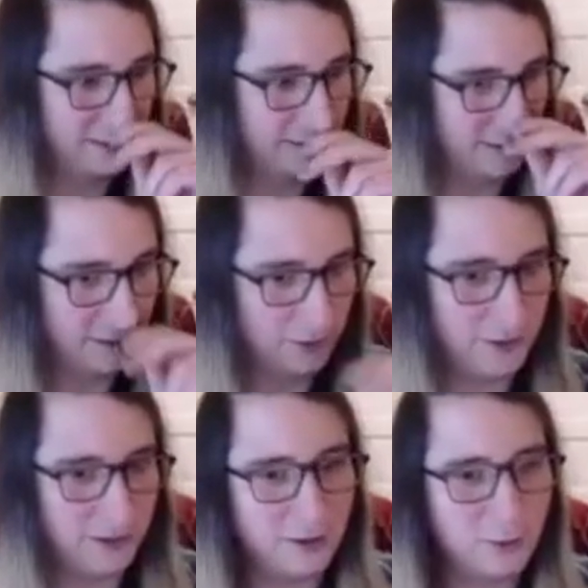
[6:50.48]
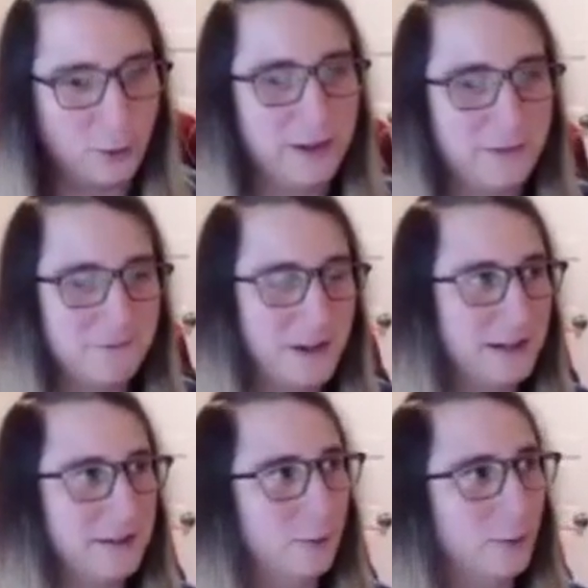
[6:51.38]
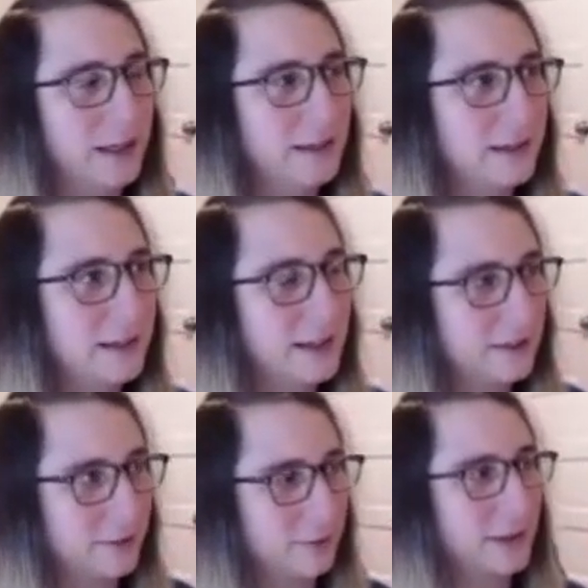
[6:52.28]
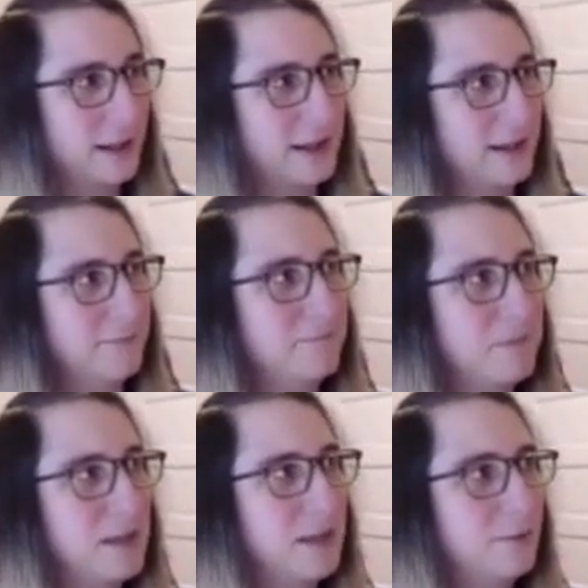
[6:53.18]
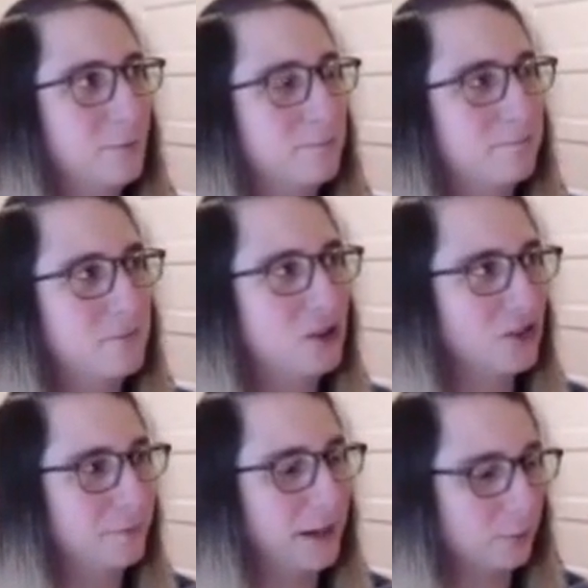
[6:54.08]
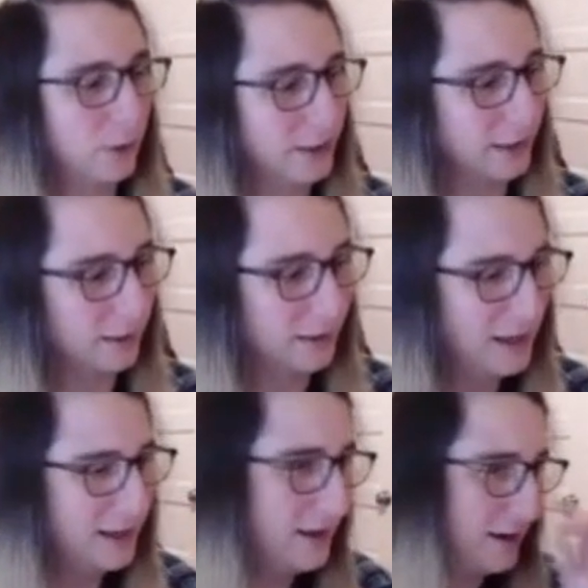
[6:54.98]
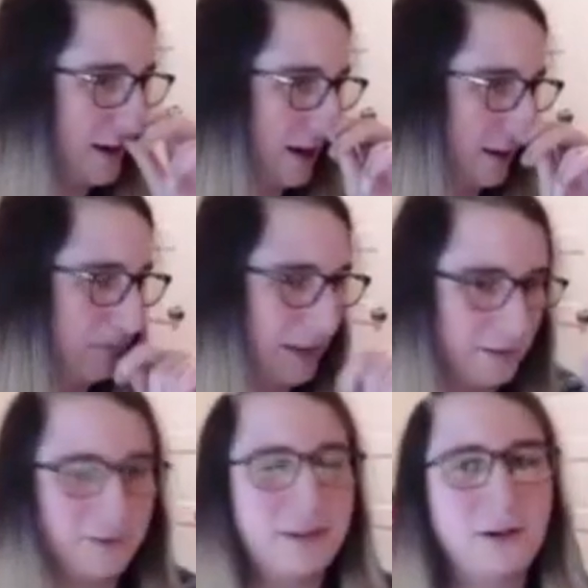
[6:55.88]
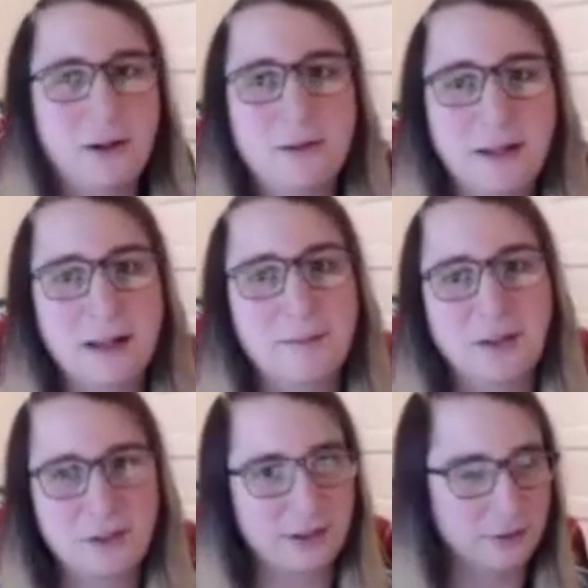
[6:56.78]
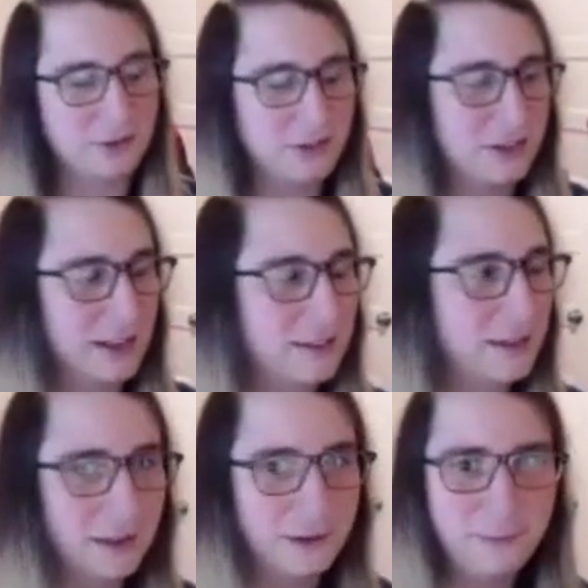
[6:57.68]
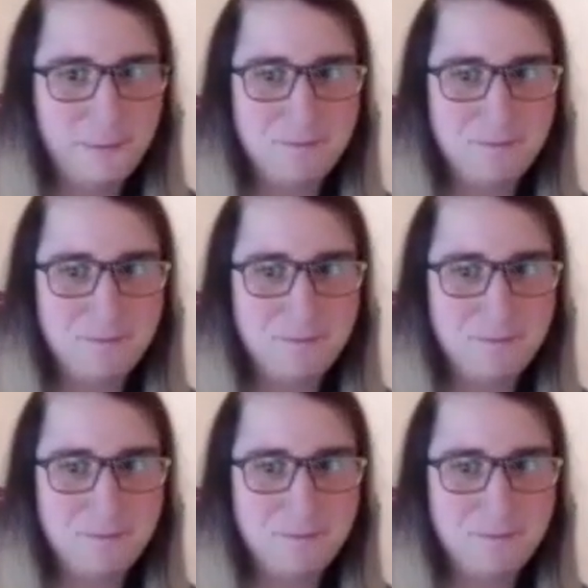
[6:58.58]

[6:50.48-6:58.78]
He couldn't quite find a way to get through the game just by running. Basically the whole game there's a ghost chasing you,